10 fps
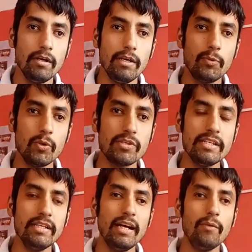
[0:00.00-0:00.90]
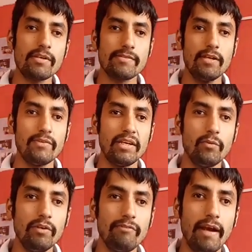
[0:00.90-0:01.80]
If you see in our surrounding,
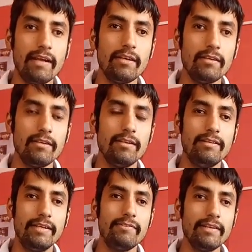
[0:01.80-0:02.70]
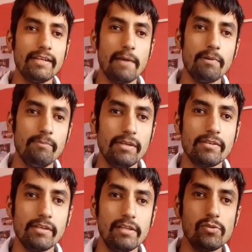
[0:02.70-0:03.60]
we find the different type of
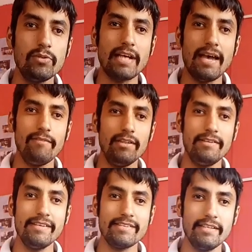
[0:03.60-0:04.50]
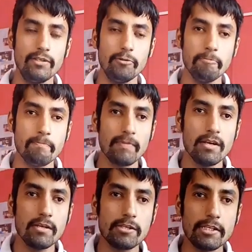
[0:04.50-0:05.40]
materials which I have already said you.
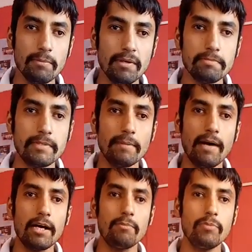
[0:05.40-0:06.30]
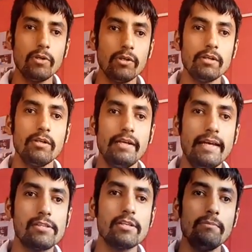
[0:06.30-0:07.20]
Some of them are pure
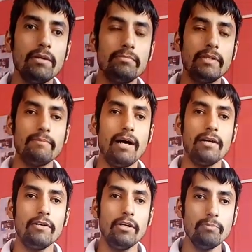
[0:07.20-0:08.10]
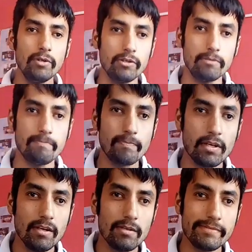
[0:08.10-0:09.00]
and some of them are not pure.
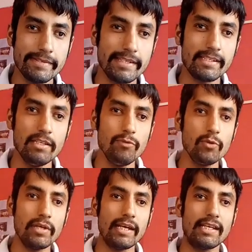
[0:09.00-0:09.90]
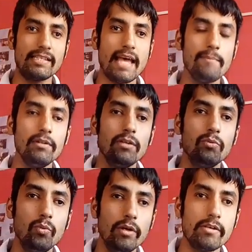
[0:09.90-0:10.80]
Such as if you take an example of
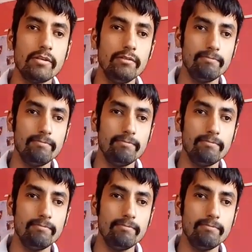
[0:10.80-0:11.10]
water,